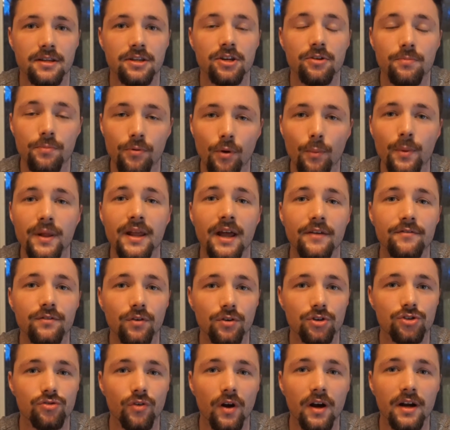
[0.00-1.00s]
You probably have
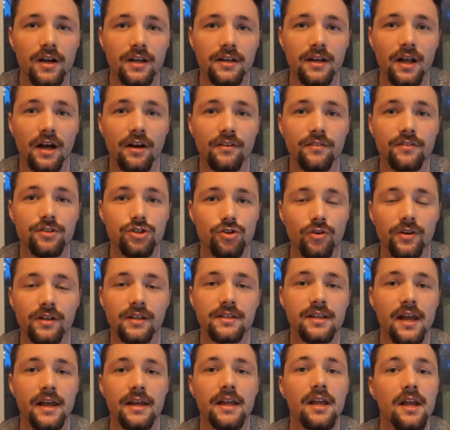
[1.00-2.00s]
not drunk enough during
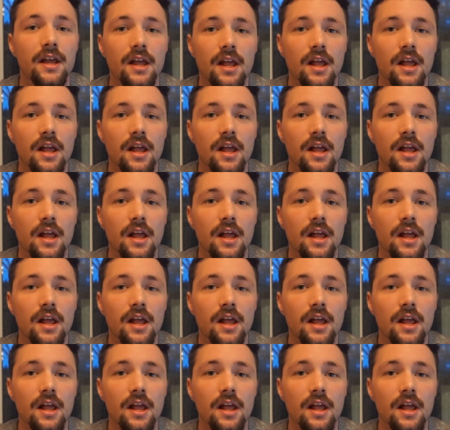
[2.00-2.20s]
the day.